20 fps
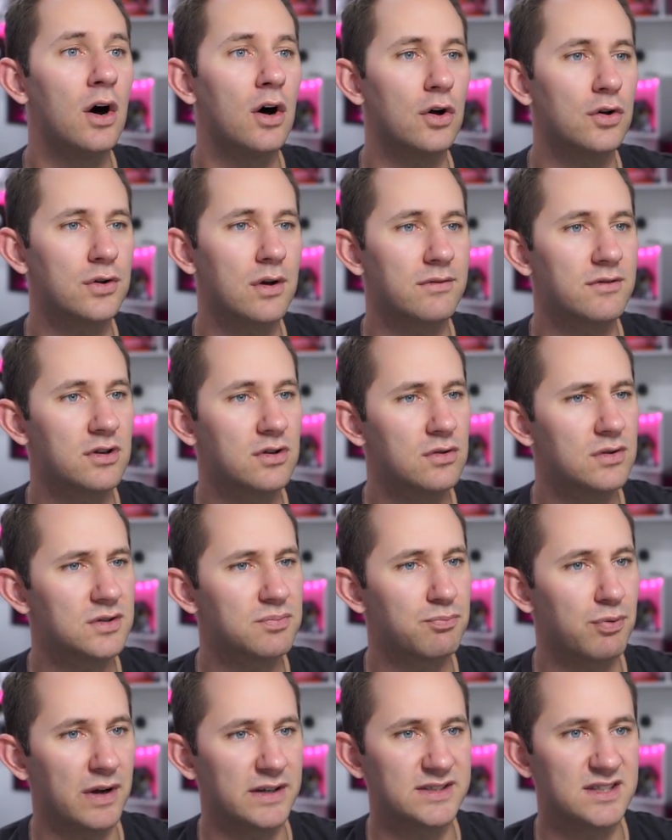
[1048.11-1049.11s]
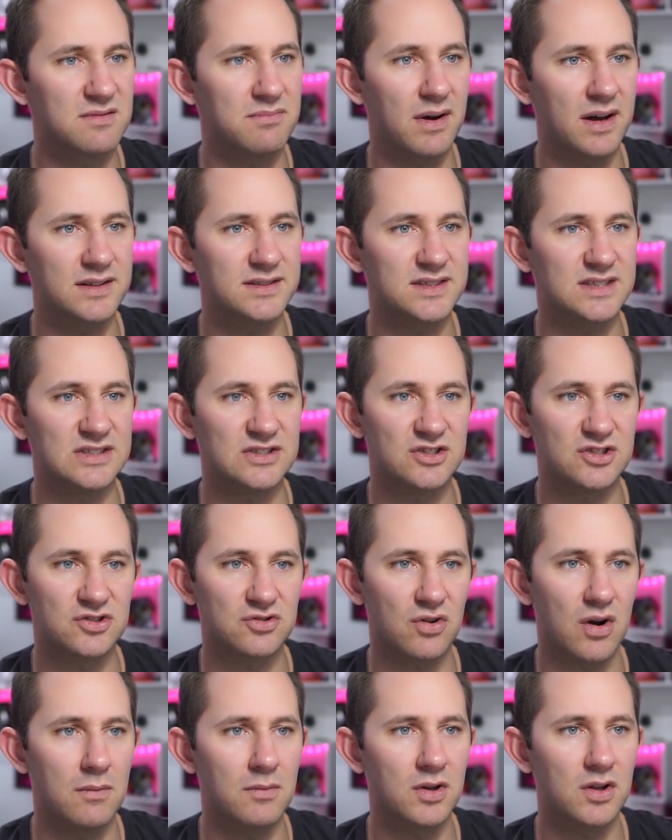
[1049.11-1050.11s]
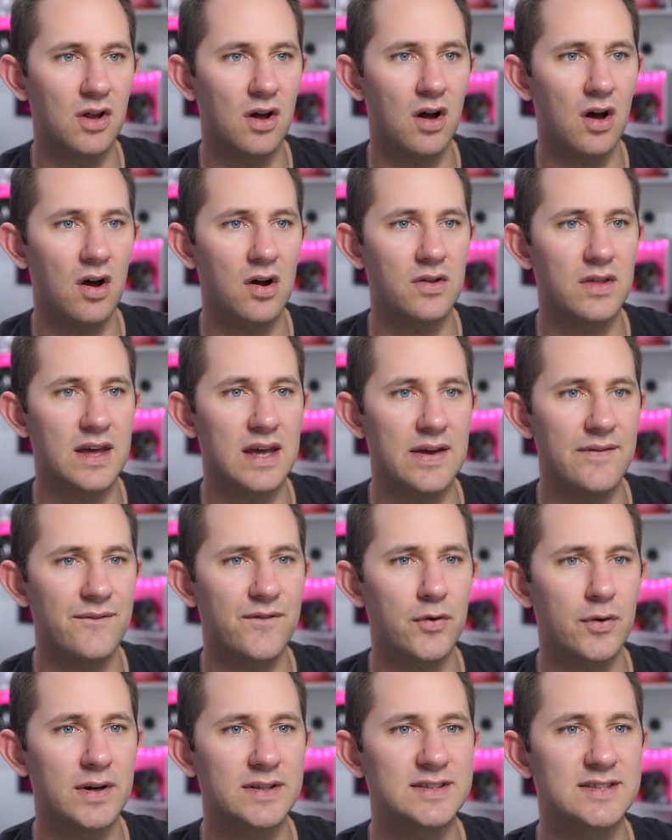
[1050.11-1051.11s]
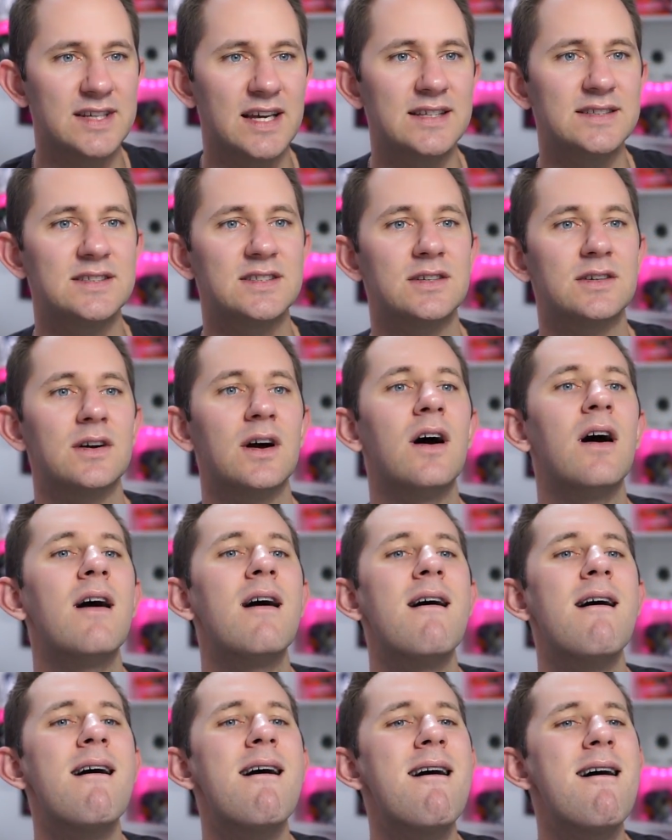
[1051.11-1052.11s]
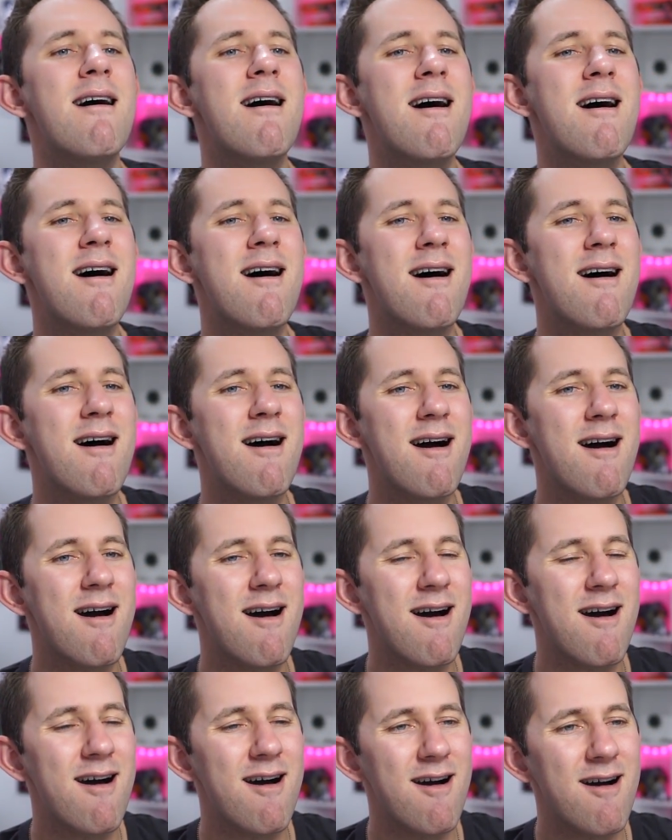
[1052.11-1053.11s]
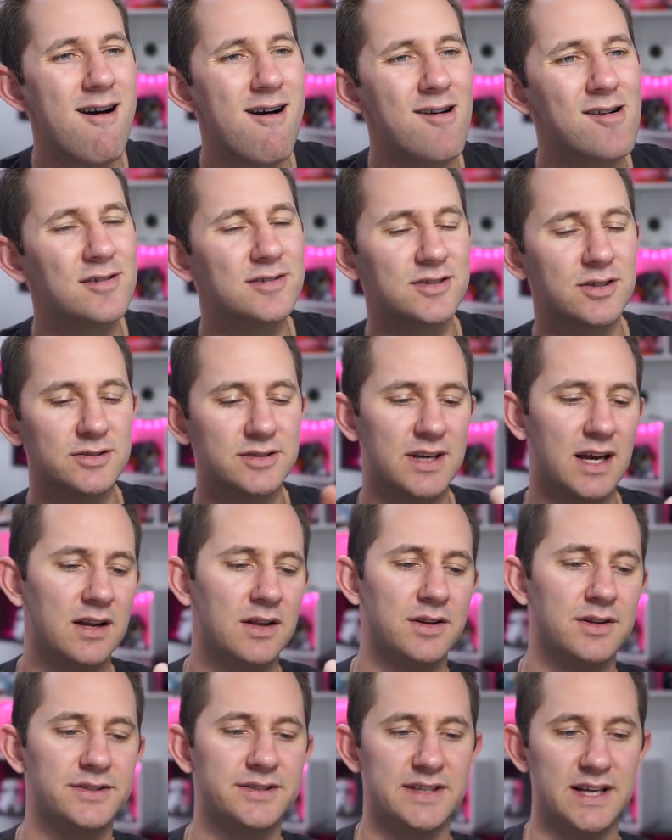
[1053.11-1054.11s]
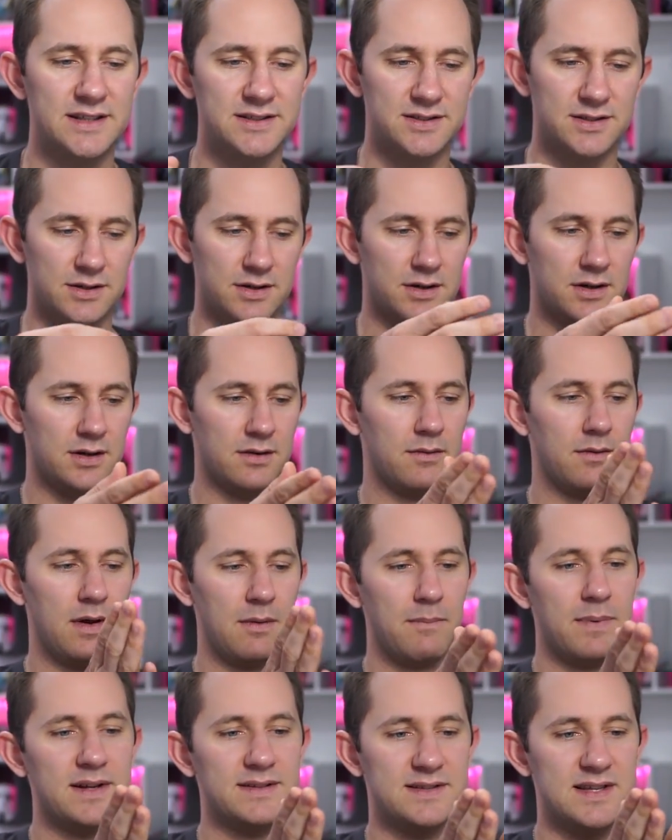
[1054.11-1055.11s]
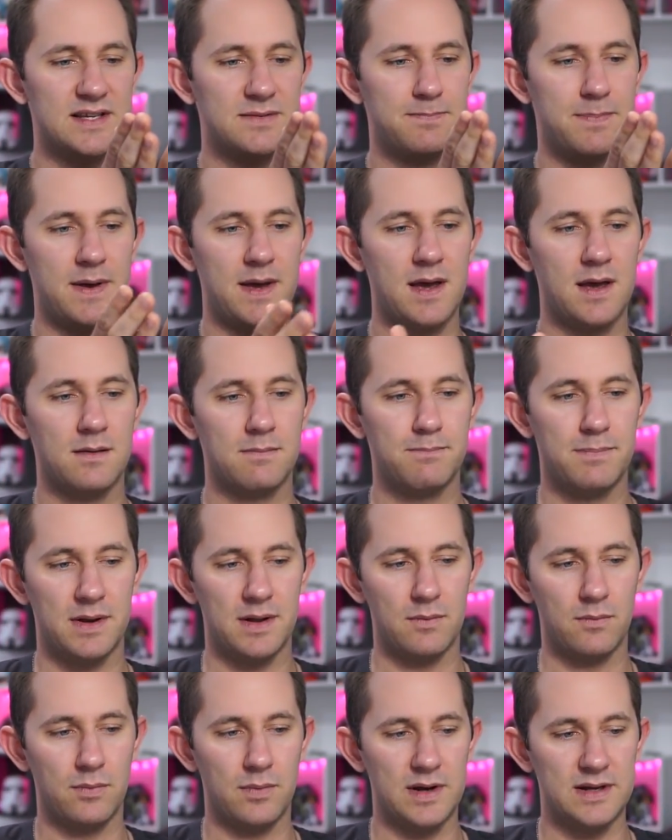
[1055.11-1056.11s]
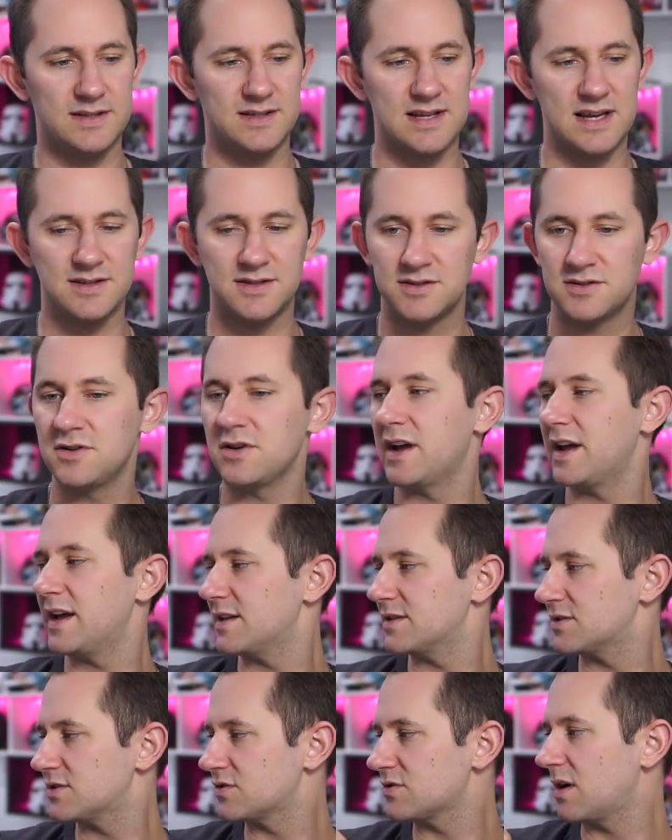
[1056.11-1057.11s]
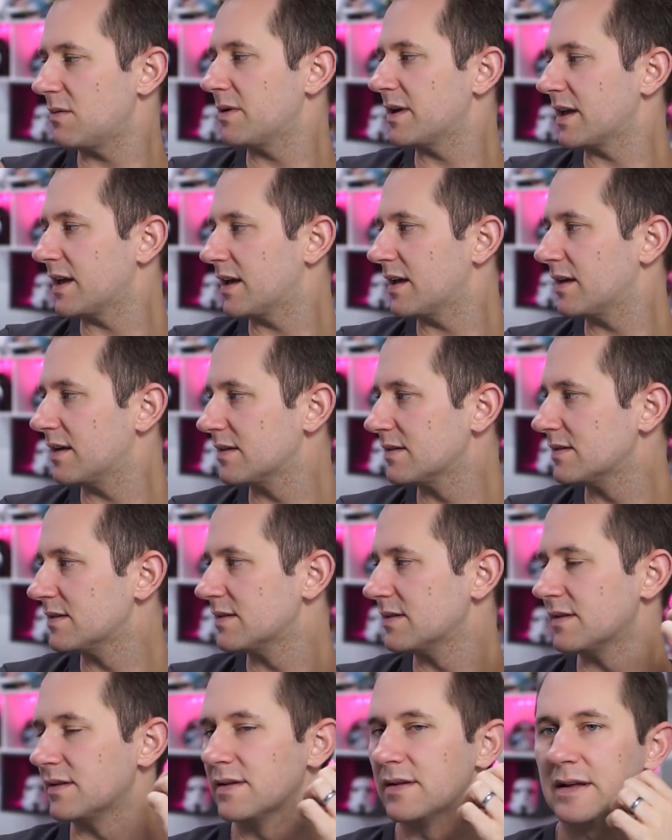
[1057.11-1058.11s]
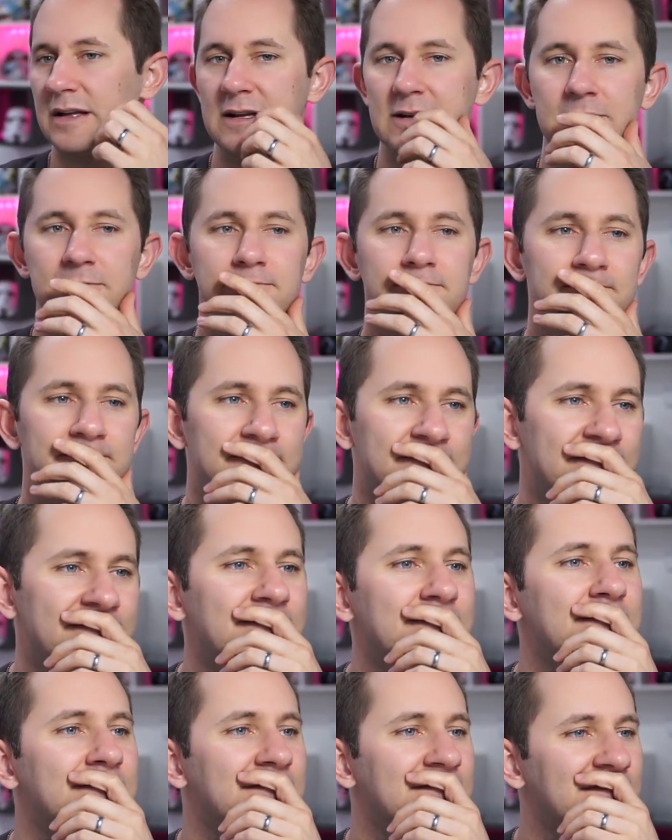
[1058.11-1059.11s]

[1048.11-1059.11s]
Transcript: All you have to do is press the buttons and strum along the infrared sensor. Oh, so it's got a little sensor, but it's this big, but it senses your hand strumming it. Oh, the infrared strings.